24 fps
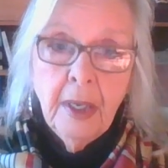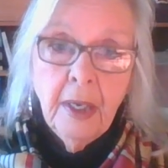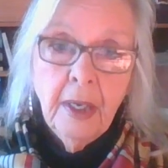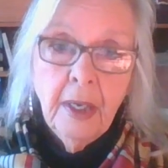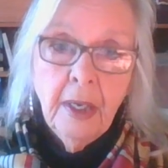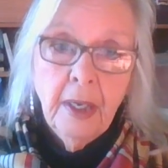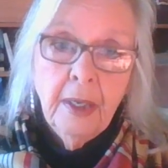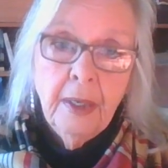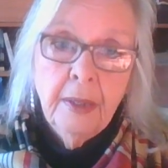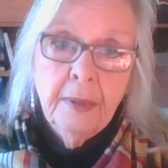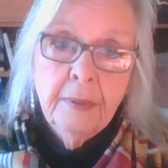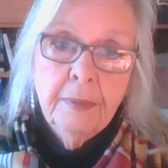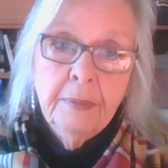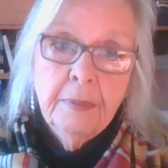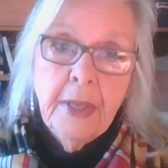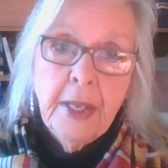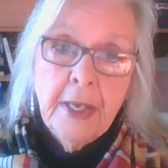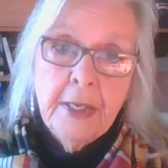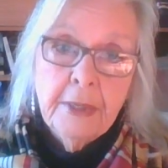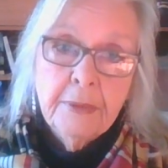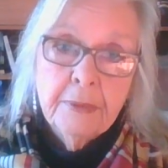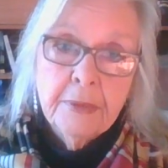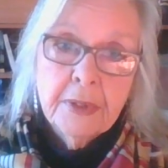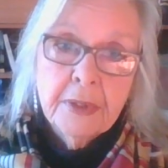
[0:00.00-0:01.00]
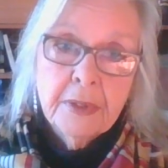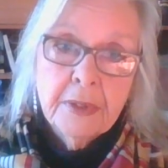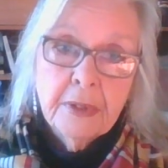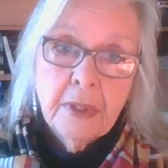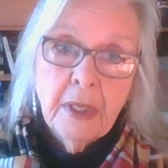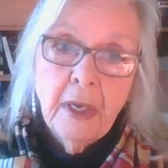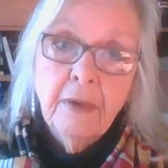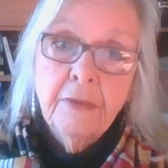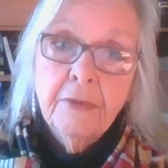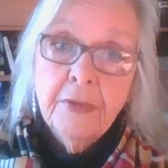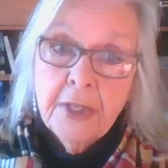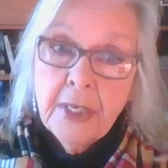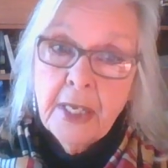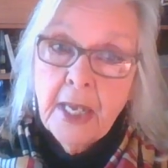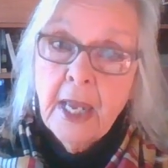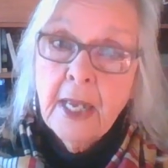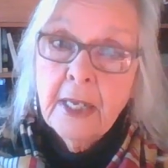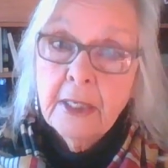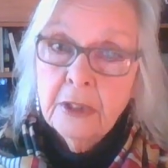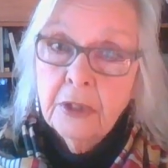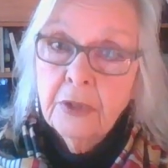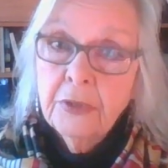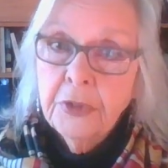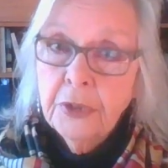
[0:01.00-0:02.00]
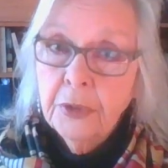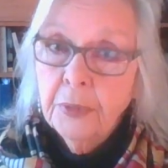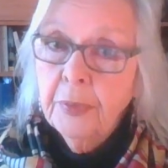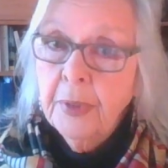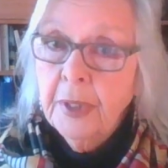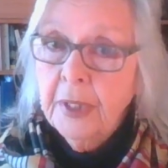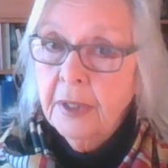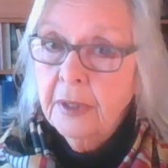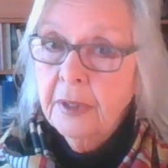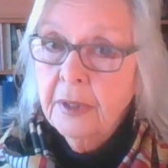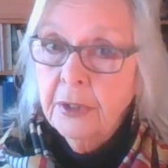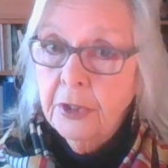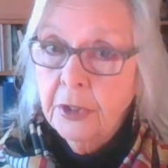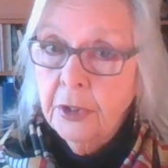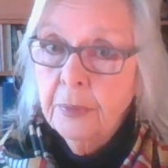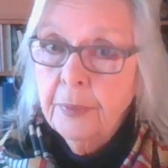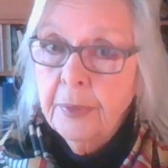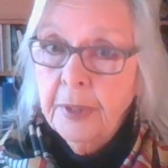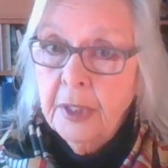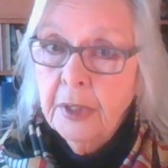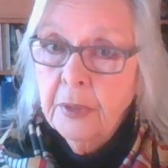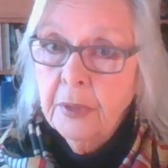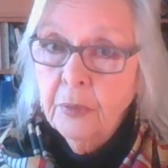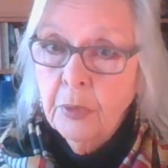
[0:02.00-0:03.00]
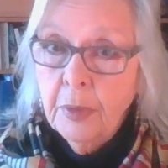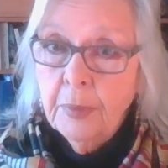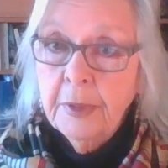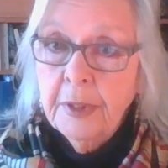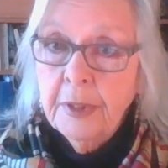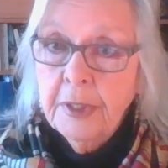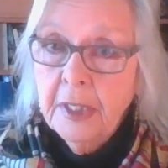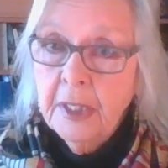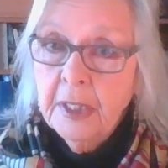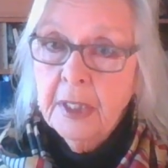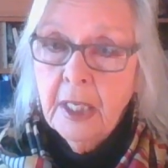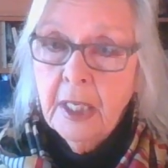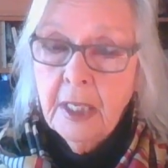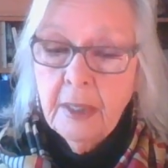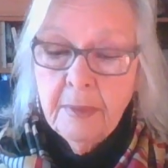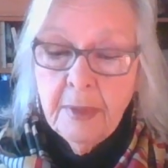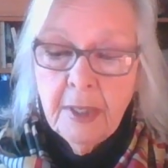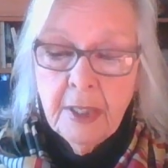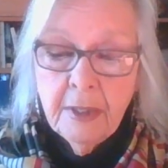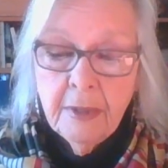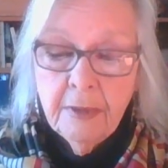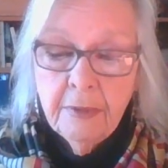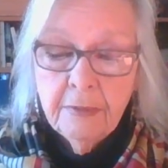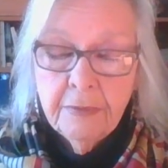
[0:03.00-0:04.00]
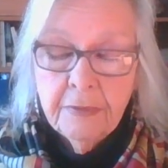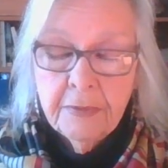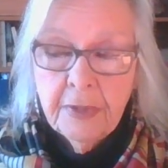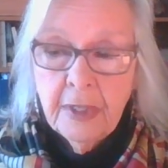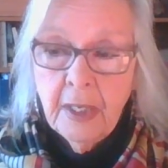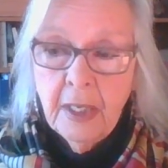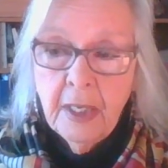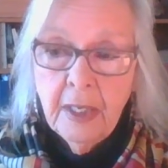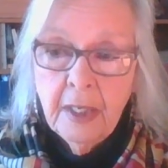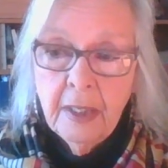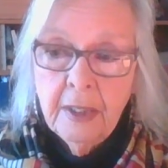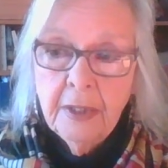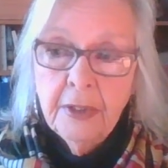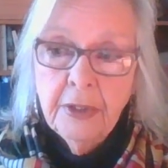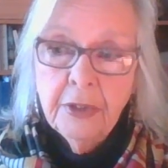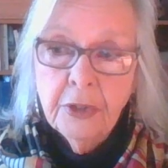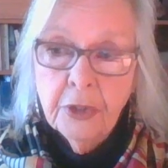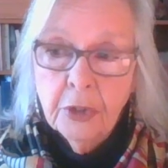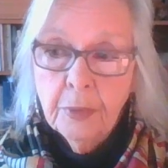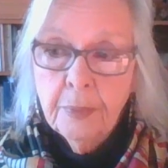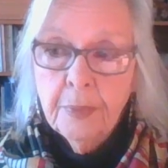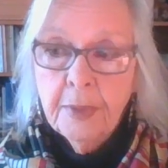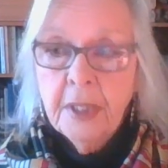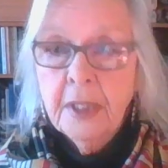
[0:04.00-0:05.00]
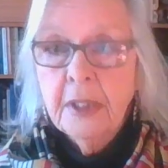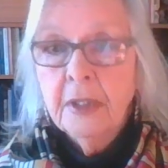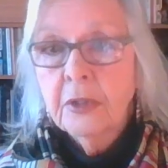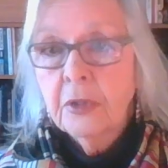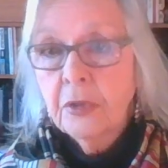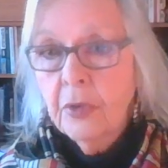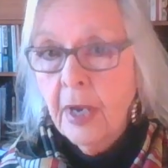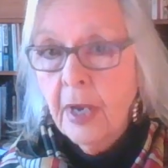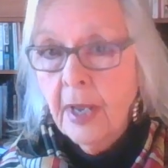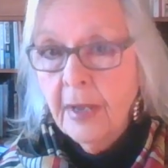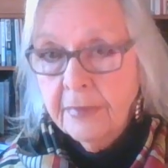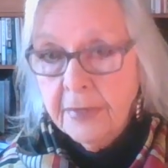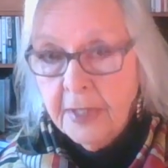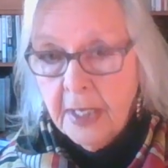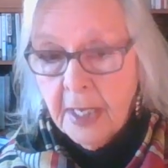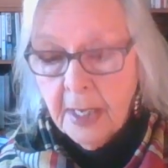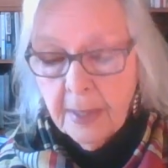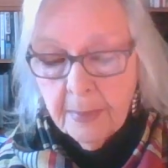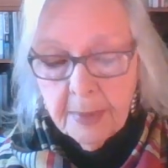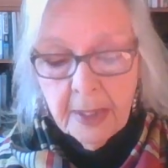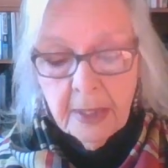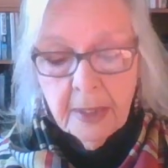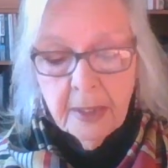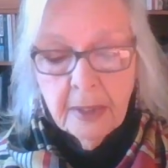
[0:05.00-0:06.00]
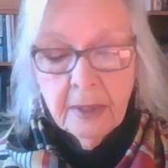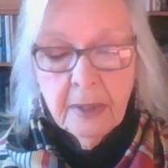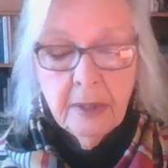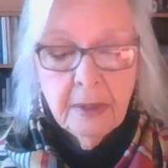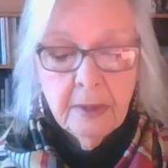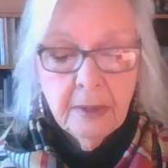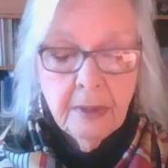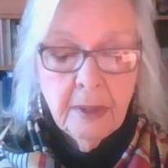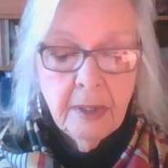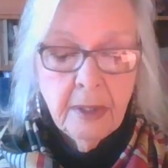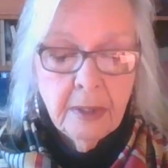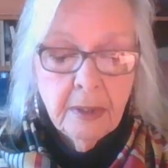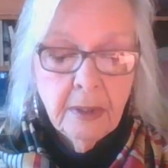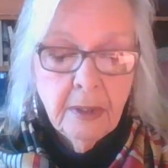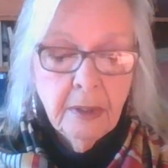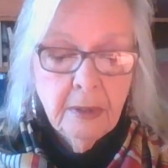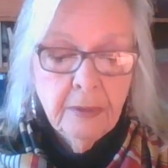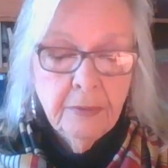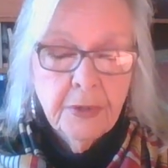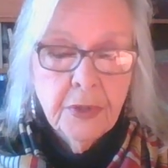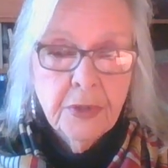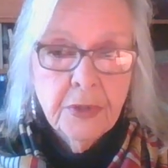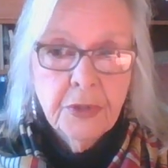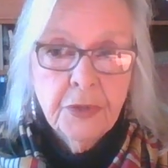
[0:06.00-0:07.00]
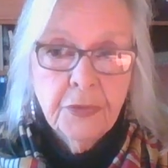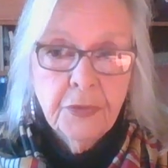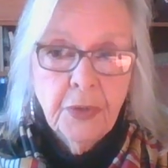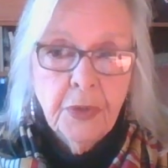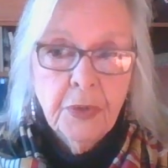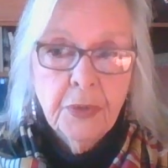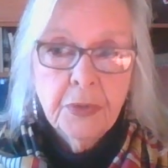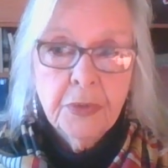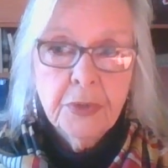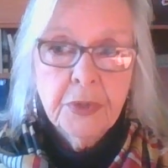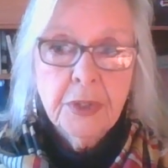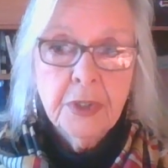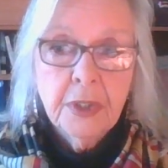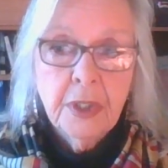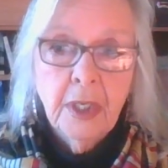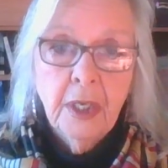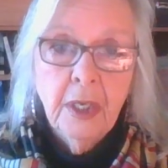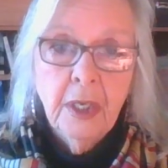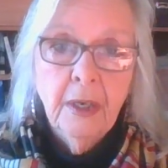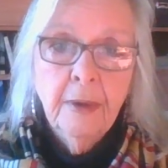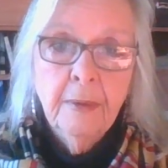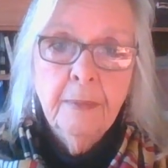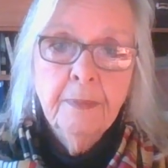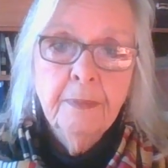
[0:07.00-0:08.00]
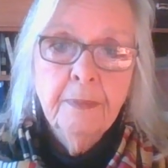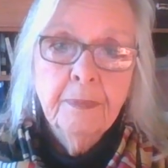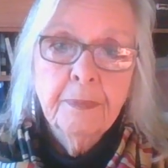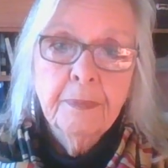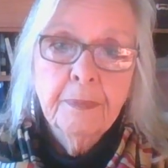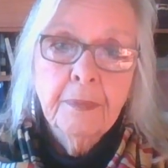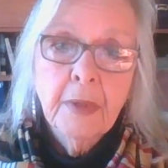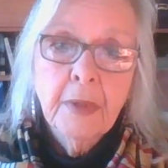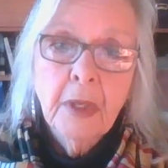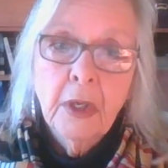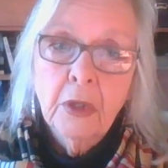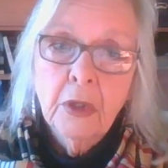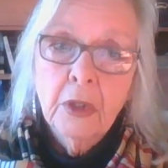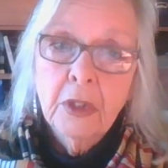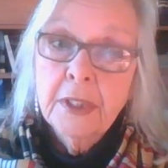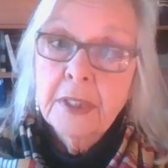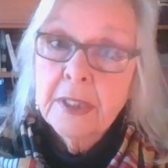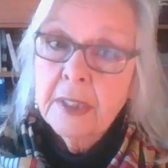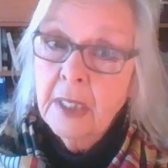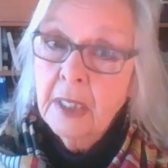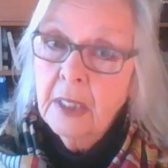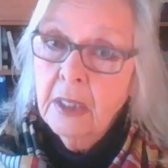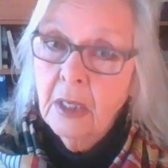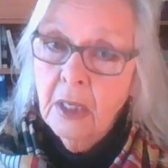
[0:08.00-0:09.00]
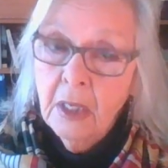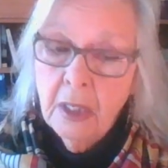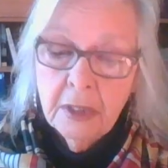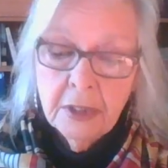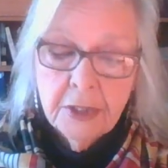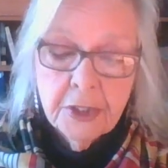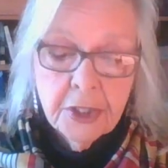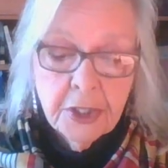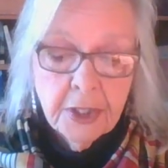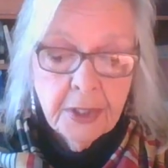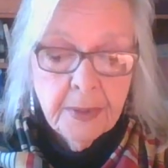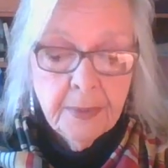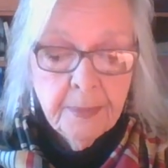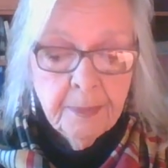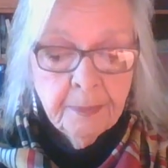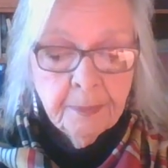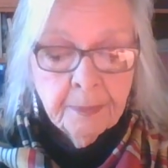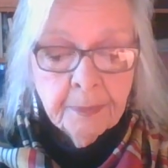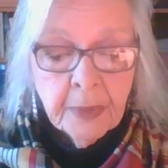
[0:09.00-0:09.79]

And it was of the Anglo-European woman that came out of European Kraft Ebing and all of those folks, early psychology.